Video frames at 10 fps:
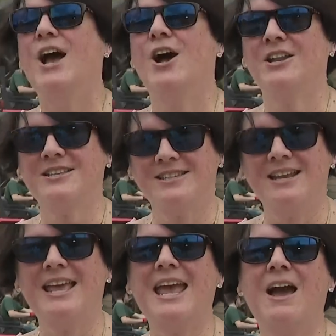On a
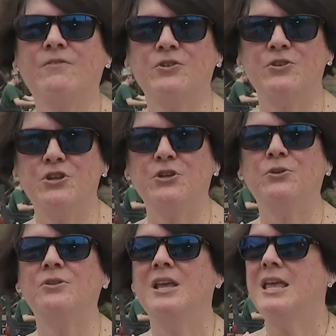Sunday
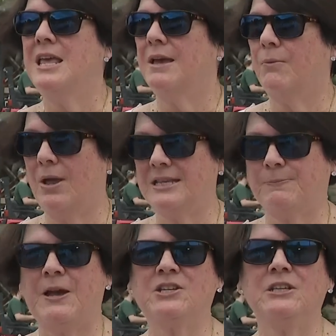afternoon,
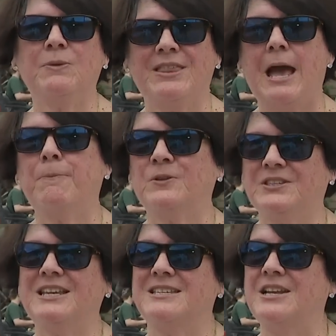especially with apple
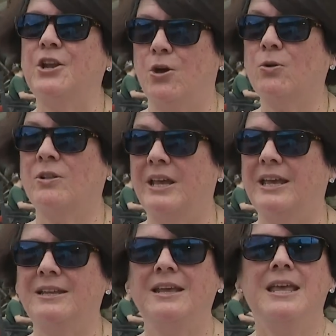season in Oak
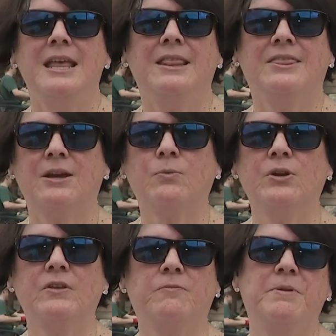Glen, there
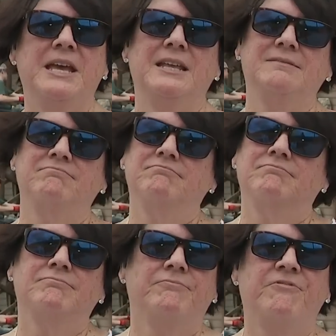would have been
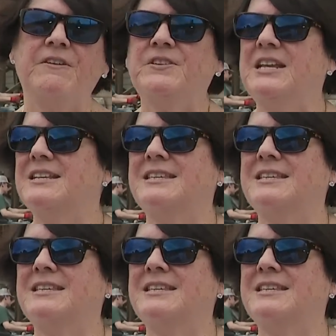50 to